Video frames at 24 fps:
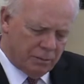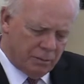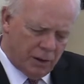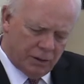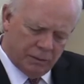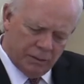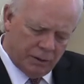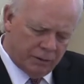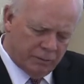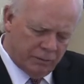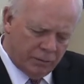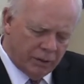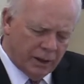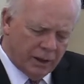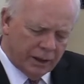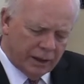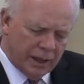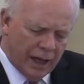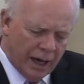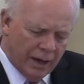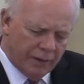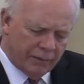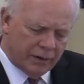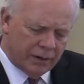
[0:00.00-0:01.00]
but we
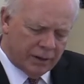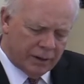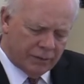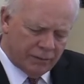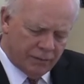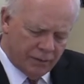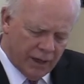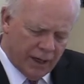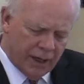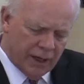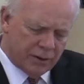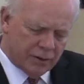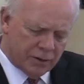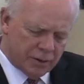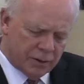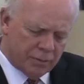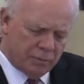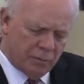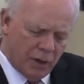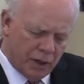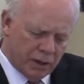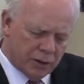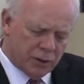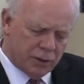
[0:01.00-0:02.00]
really haven't advanced
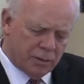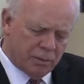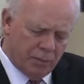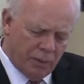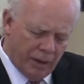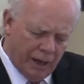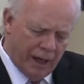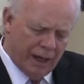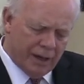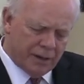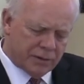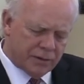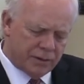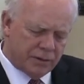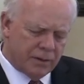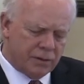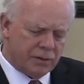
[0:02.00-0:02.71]
much past